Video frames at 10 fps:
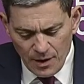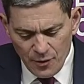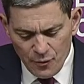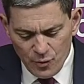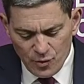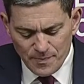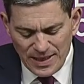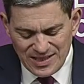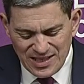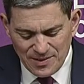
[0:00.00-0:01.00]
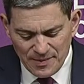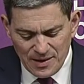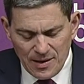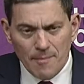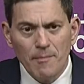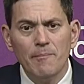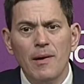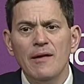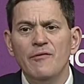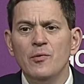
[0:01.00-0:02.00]
uh, the rules-based system, M
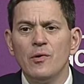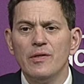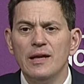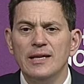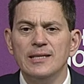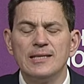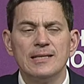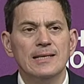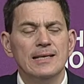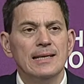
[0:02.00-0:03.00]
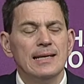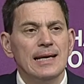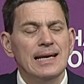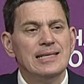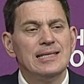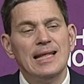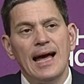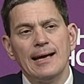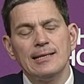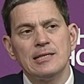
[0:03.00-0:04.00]
my view on this is
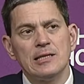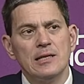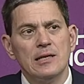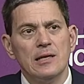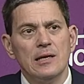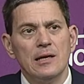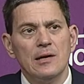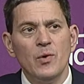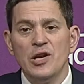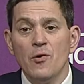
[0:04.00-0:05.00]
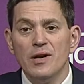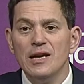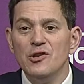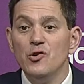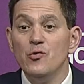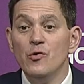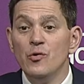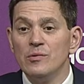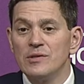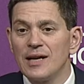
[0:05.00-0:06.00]
that we don't need new
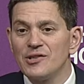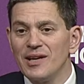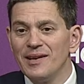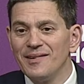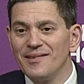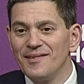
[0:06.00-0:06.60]
rules, actually.